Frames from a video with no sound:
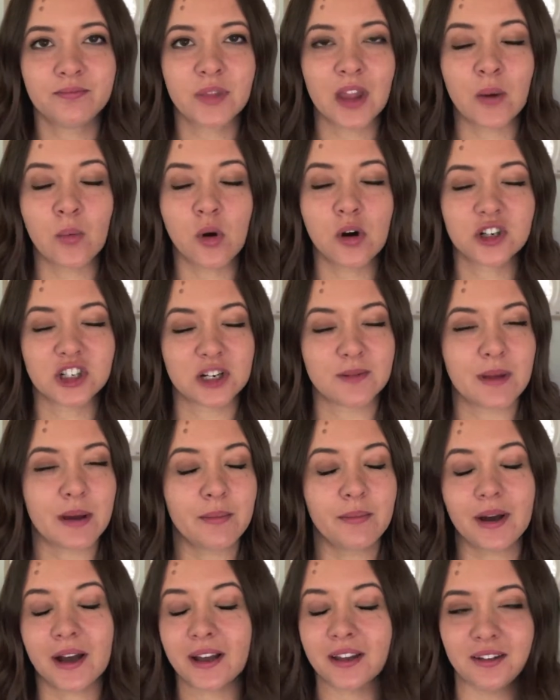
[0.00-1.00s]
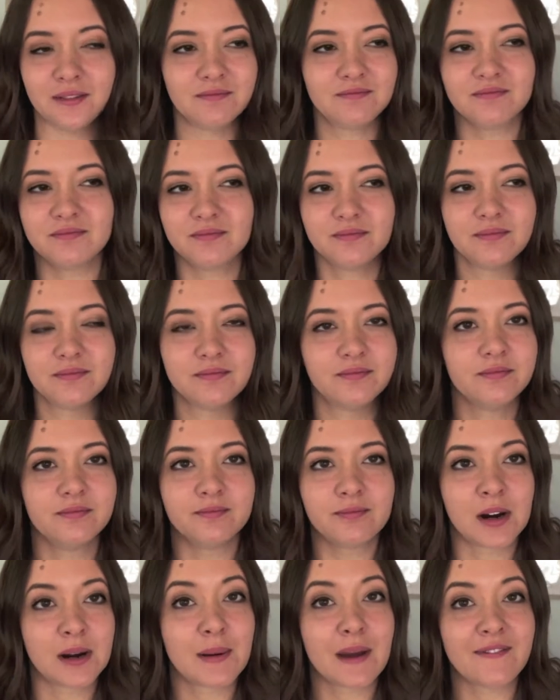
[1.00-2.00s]
A Walk to Remember,
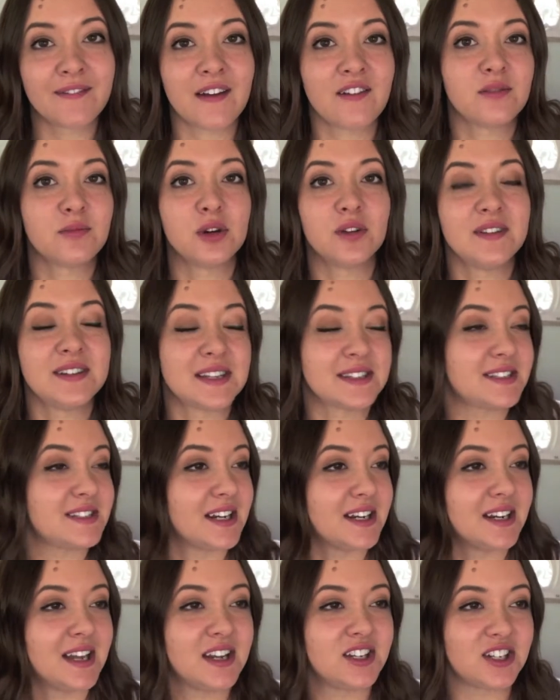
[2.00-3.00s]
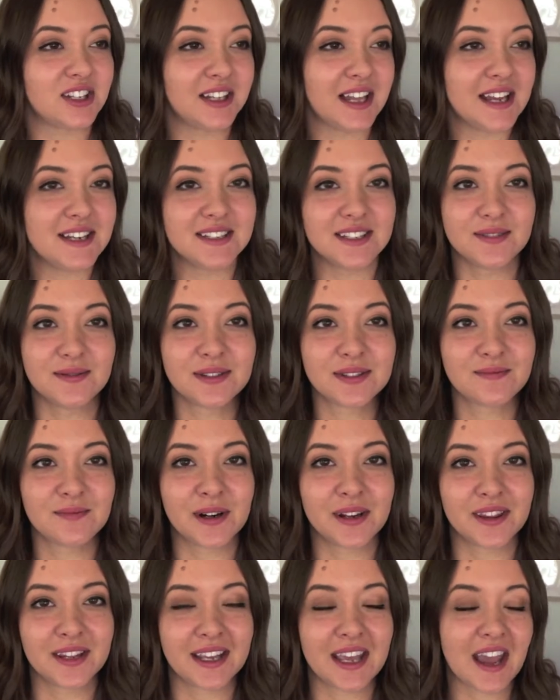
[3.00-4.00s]
one of my favourite movies as a teenager. Landon was
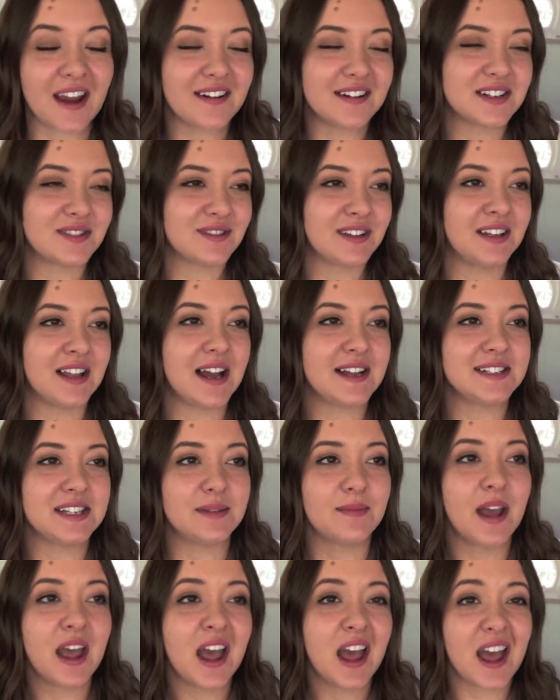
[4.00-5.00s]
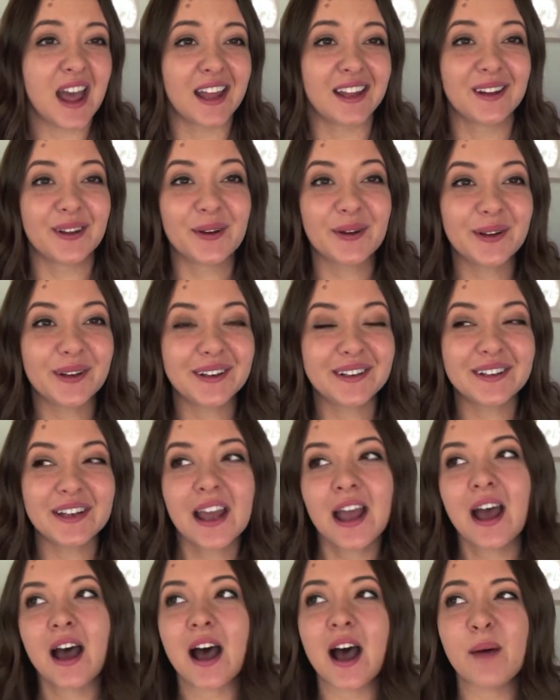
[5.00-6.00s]
one of the characters, really liked him. And Logan,
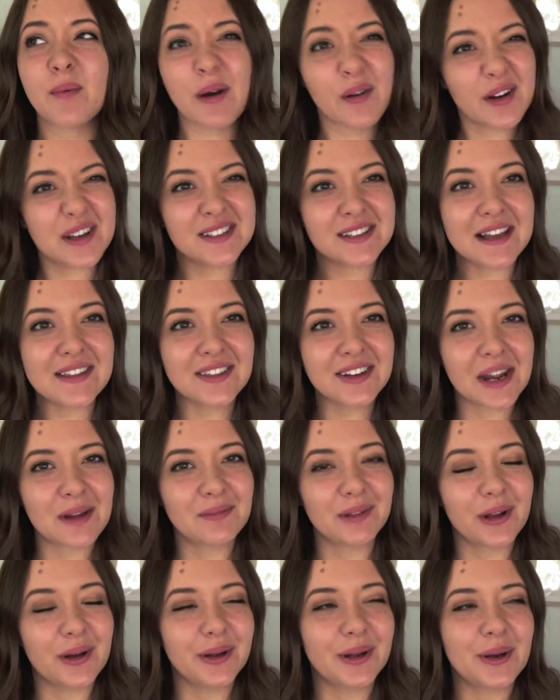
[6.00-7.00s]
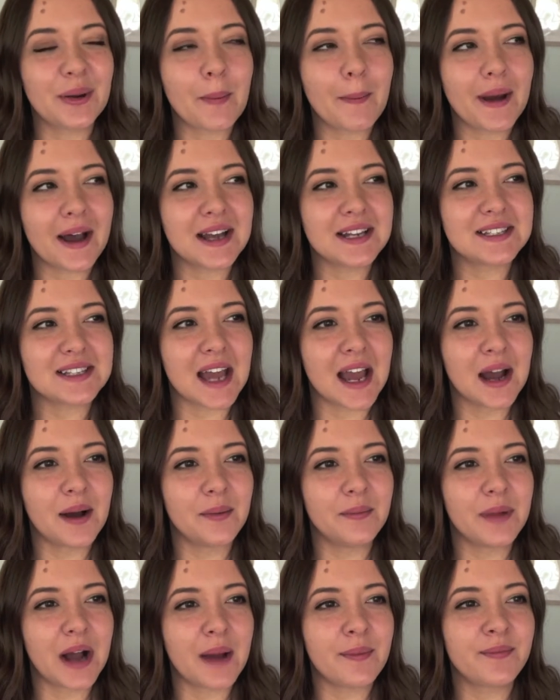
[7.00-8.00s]
um, I always liked the name Logan, but
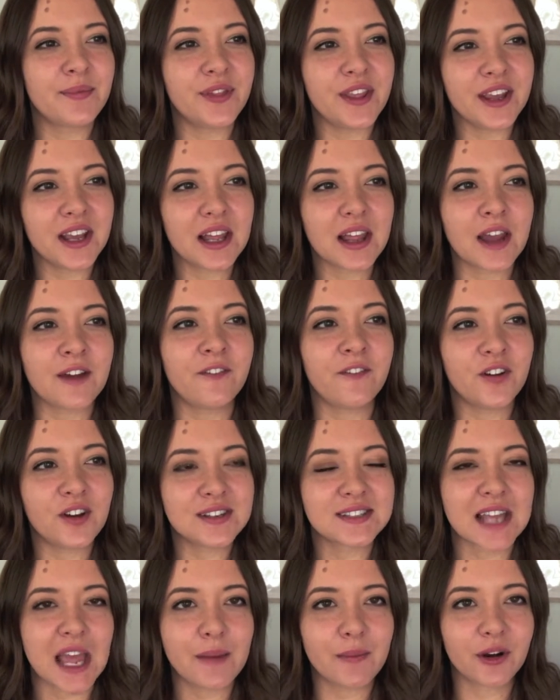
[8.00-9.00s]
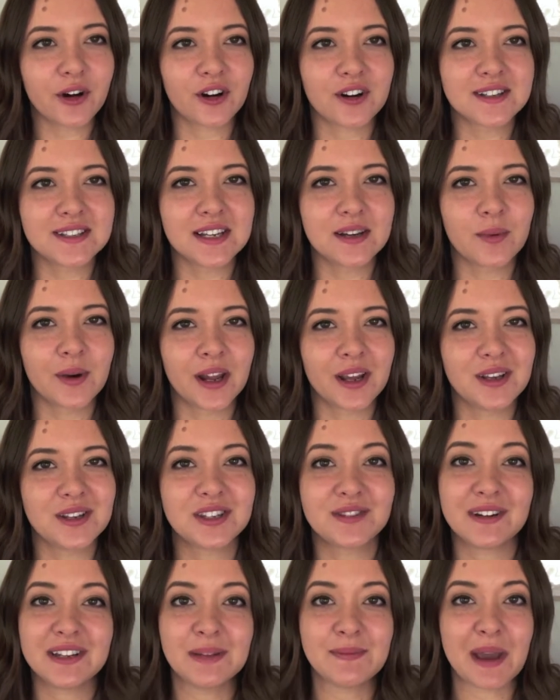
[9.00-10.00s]
um, I think I first came across it when I
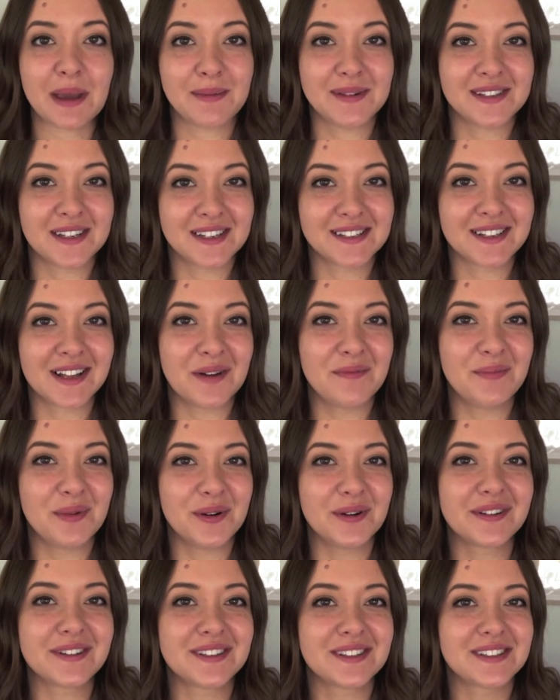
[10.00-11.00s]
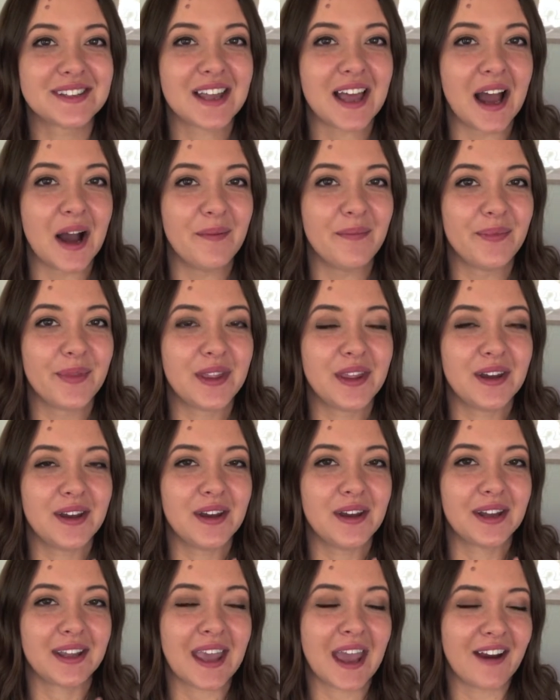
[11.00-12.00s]
used to read the Babysitter's Club books. Um,
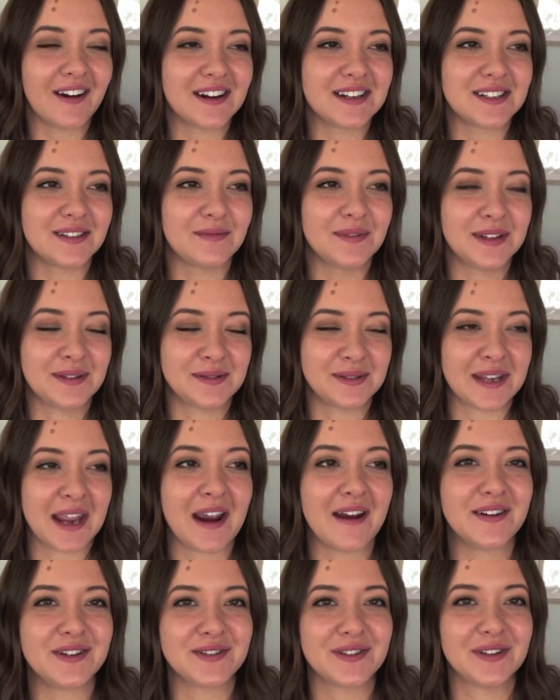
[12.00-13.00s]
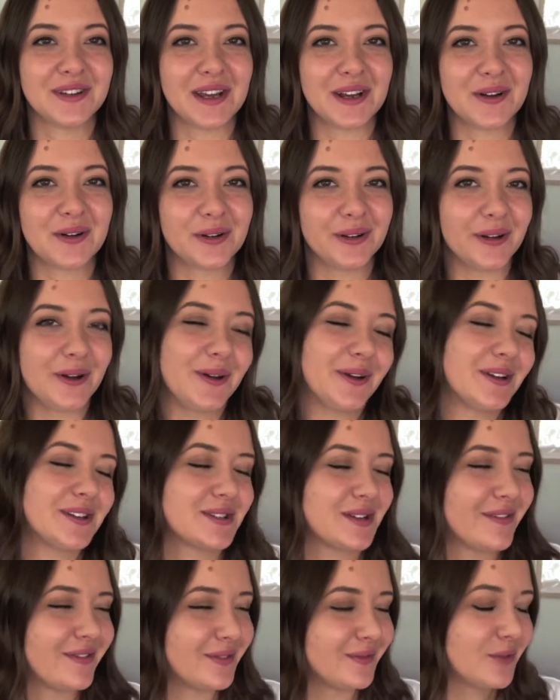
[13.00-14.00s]
the character, well, there was a character on there called Logan,
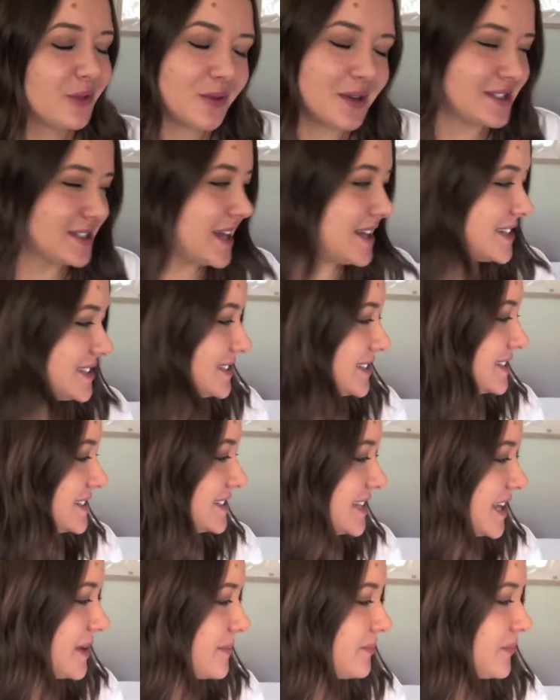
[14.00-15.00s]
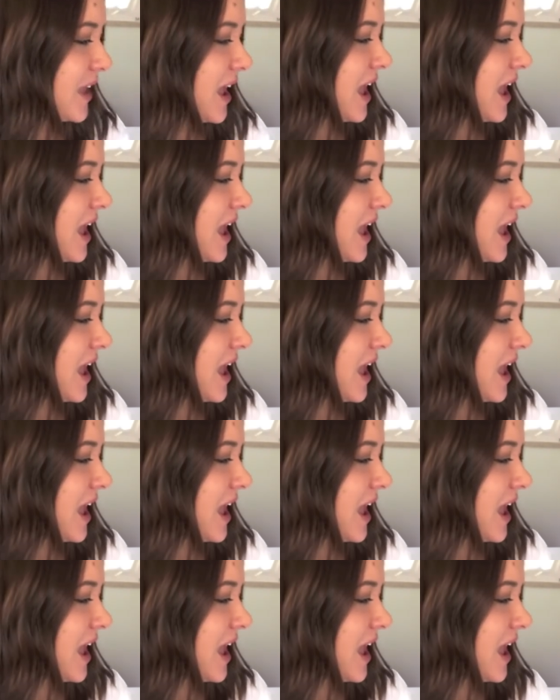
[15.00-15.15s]
so I've always liked it since then.